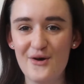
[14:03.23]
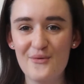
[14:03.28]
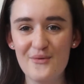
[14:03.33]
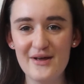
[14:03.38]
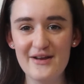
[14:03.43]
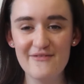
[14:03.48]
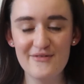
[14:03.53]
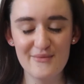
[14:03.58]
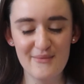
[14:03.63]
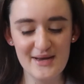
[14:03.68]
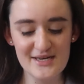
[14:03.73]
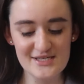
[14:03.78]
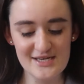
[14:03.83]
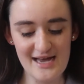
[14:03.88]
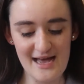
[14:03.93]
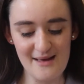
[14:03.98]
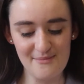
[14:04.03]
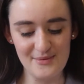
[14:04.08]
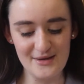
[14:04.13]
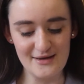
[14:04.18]
Whatever makes you
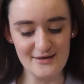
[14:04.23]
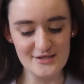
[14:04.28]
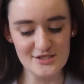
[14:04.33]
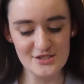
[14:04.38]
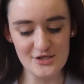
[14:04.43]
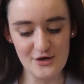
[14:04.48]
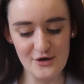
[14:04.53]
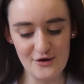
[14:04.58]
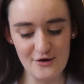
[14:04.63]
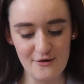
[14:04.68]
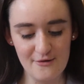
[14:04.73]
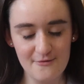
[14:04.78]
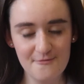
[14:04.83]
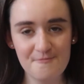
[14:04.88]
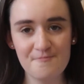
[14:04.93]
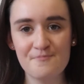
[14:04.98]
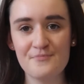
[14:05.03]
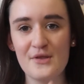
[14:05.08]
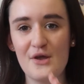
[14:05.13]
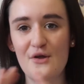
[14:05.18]
happy. So
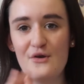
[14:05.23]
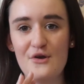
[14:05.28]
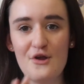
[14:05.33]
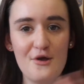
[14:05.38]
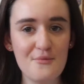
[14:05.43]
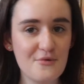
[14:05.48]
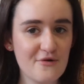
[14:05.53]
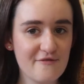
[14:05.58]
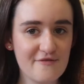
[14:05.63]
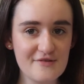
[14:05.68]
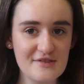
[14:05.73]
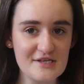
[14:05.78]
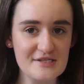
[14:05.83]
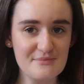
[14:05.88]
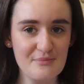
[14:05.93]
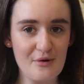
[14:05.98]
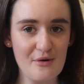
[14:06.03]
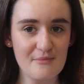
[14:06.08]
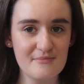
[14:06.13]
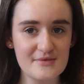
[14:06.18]
no book for this
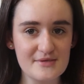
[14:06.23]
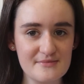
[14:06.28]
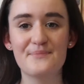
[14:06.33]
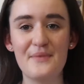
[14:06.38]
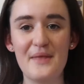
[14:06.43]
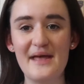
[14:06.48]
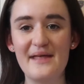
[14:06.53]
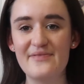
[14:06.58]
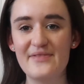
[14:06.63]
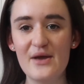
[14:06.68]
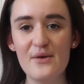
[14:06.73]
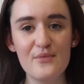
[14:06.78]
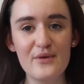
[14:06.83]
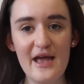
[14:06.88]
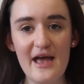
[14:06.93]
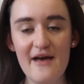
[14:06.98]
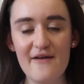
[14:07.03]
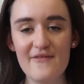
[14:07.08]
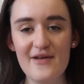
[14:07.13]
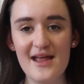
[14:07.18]
prompt. And then we
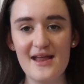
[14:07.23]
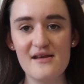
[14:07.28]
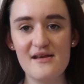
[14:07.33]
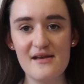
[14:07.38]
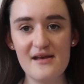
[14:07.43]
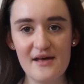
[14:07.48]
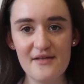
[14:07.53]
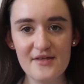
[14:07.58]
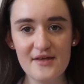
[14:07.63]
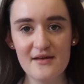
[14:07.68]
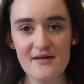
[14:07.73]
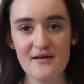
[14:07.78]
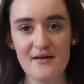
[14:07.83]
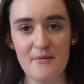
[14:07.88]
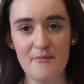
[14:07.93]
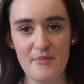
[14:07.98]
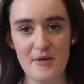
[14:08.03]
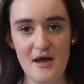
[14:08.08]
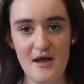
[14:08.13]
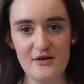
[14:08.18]
have another
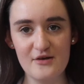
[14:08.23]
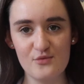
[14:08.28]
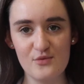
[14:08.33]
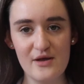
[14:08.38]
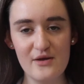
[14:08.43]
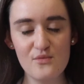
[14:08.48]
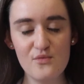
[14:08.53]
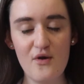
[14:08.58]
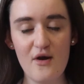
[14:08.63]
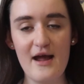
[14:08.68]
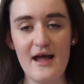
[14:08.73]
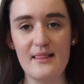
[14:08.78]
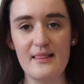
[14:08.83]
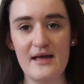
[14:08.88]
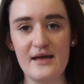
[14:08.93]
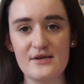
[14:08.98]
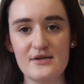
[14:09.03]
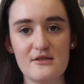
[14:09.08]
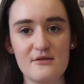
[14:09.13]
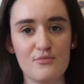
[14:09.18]
combined one where I
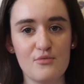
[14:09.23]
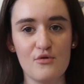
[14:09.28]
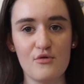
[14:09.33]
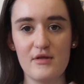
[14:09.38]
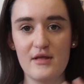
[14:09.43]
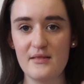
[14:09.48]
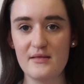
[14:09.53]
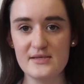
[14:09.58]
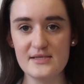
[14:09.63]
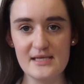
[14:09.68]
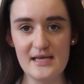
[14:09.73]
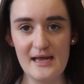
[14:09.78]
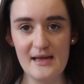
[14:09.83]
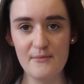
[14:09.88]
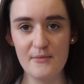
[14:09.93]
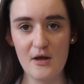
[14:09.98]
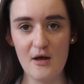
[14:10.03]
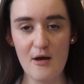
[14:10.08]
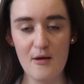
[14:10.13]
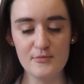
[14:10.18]
landed the ball in the
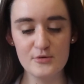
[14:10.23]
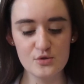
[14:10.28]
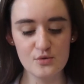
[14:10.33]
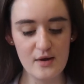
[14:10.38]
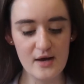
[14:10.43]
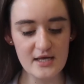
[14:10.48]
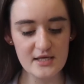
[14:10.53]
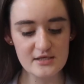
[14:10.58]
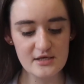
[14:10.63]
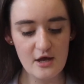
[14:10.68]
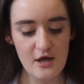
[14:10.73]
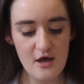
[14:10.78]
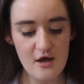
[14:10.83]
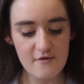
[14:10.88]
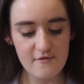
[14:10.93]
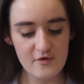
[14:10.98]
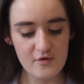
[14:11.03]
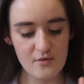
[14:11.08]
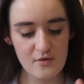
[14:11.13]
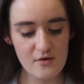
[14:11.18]
same cup twice.
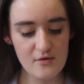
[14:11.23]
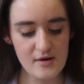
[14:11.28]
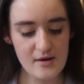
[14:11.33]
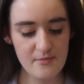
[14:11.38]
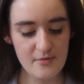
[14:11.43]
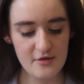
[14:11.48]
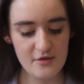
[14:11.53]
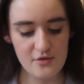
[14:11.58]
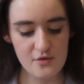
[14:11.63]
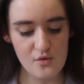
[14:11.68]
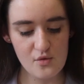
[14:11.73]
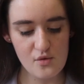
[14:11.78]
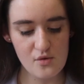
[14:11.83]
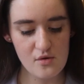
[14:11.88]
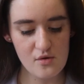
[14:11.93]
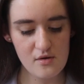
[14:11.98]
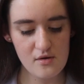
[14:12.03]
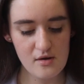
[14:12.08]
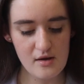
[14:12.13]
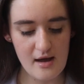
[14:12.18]
For roll number
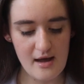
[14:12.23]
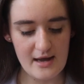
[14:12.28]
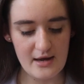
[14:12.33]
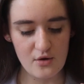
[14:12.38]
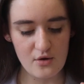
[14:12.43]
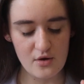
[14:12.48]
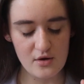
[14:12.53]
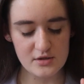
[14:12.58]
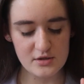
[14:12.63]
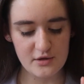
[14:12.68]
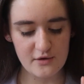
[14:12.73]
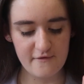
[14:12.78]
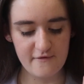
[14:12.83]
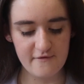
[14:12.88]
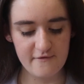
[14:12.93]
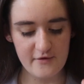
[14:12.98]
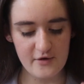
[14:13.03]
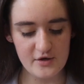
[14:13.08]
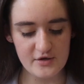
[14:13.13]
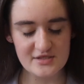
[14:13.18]
four, I got
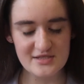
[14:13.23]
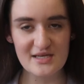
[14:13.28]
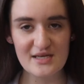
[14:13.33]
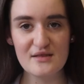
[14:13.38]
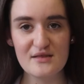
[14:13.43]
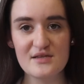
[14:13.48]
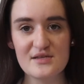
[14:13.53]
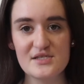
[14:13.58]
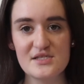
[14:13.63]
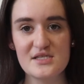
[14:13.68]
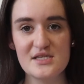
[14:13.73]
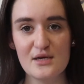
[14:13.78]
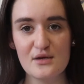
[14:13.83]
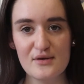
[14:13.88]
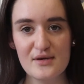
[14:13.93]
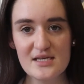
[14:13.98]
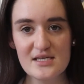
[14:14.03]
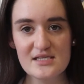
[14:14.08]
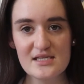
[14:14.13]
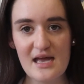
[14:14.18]
first in the
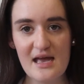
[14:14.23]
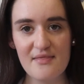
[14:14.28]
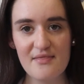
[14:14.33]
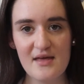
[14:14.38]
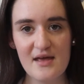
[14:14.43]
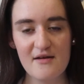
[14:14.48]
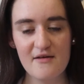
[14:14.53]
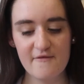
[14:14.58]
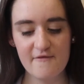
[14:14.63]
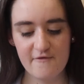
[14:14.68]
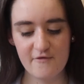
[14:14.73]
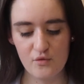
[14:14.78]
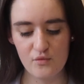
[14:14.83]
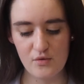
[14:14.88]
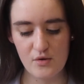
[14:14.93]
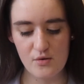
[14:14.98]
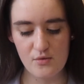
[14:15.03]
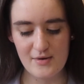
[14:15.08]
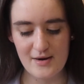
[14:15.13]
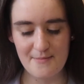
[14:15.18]
series. And then for
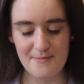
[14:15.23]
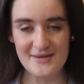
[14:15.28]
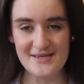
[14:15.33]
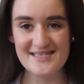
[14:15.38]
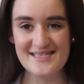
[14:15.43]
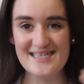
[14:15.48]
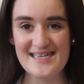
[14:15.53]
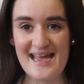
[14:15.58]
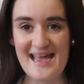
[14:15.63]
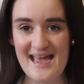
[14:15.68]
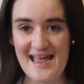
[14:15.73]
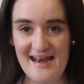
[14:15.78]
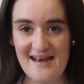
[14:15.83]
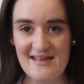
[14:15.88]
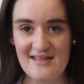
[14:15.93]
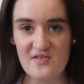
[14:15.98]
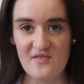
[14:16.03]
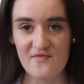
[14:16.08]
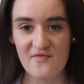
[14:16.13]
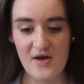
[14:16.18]
roll number
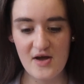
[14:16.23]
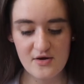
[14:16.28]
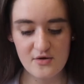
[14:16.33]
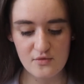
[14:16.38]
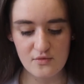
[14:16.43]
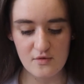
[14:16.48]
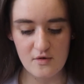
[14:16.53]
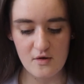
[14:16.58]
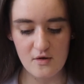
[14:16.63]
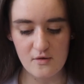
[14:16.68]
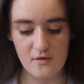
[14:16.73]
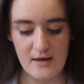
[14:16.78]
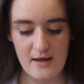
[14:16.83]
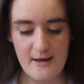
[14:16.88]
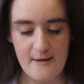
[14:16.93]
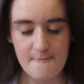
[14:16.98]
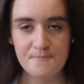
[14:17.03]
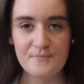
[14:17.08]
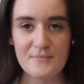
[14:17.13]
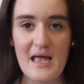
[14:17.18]
10, the final roll,
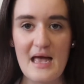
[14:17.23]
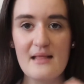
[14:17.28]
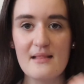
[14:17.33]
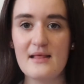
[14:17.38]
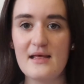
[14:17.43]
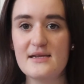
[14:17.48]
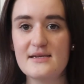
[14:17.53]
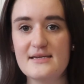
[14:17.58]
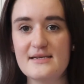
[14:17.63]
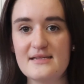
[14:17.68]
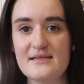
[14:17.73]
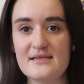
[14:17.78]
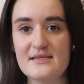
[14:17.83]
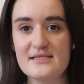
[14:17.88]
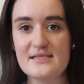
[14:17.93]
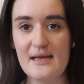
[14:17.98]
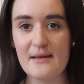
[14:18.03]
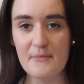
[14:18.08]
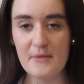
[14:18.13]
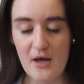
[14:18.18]
I landed in the
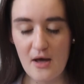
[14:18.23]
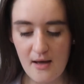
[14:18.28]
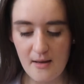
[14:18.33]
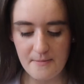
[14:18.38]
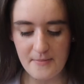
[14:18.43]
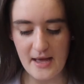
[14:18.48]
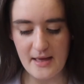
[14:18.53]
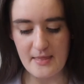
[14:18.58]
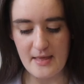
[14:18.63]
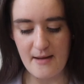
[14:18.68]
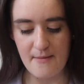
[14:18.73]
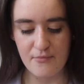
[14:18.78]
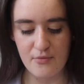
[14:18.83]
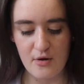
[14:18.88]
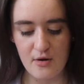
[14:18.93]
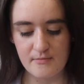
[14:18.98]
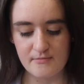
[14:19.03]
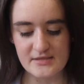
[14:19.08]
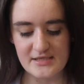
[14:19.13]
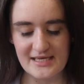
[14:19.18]
same cup. And that
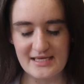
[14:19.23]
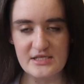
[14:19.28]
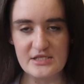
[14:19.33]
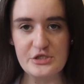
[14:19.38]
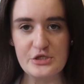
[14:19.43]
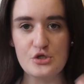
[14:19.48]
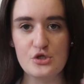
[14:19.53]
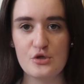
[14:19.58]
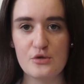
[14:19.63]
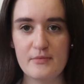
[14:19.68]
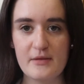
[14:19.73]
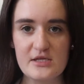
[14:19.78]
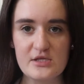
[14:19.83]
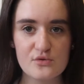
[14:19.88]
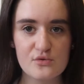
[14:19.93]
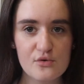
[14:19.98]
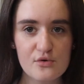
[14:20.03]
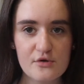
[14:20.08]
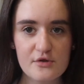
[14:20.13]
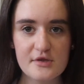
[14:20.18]
prompt is two plus
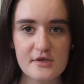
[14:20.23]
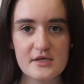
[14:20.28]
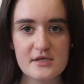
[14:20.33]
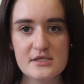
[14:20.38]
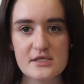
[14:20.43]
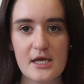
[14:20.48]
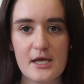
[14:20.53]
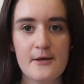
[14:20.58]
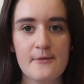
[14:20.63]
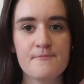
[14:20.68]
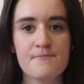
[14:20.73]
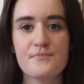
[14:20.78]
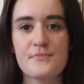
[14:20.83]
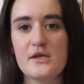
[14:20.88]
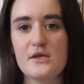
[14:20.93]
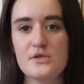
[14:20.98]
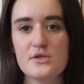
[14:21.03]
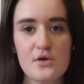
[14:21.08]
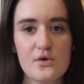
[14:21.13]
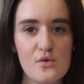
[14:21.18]
authors.
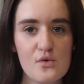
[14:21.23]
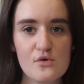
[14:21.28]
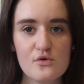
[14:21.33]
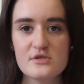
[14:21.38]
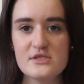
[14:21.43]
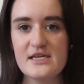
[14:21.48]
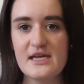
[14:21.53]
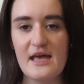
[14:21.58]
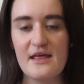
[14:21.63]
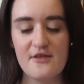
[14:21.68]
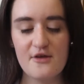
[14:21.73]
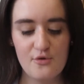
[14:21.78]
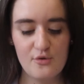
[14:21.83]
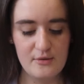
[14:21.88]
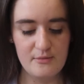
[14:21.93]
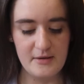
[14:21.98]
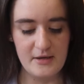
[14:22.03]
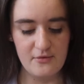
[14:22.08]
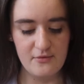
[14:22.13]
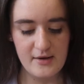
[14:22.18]
So all together, it
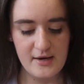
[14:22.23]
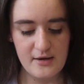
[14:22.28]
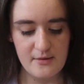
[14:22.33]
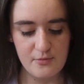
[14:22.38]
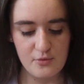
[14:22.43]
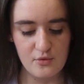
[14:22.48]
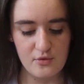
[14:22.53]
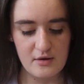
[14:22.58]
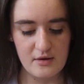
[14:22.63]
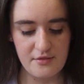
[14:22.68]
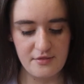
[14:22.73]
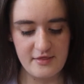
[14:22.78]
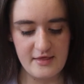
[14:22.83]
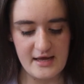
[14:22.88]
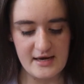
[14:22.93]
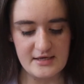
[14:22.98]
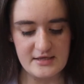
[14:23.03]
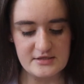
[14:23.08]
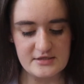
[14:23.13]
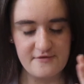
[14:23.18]
would be read a book
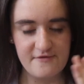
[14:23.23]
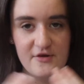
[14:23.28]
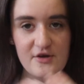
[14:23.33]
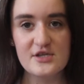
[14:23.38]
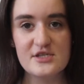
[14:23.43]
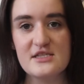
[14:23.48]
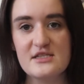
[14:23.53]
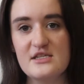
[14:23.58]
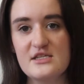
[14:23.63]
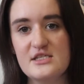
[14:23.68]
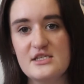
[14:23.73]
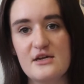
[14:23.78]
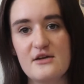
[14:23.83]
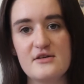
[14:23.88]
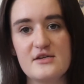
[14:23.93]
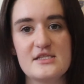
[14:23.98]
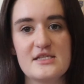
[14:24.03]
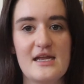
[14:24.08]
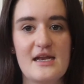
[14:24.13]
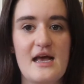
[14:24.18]
that is the first in the
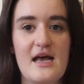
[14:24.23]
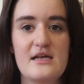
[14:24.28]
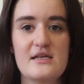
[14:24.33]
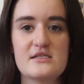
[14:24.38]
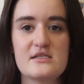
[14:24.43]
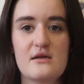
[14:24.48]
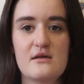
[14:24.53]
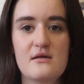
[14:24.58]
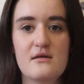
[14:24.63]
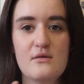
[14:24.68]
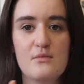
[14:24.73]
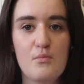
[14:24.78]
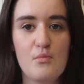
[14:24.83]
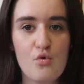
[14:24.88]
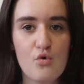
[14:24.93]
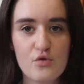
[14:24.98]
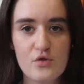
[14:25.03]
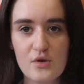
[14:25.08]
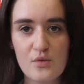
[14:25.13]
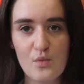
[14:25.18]
series that has
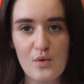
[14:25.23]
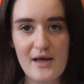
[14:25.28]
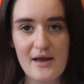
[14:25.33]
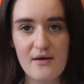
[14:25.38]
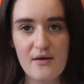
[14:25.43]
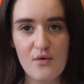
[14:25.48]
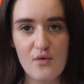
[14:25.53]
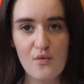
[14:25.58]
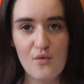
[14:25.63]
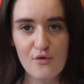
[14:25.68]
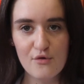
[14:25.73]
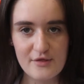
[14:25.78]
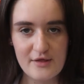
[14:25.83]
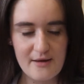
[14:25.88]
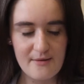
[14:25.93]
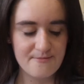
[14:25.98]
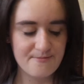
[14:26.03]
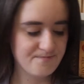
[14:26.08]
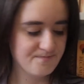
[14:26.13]
more than one author.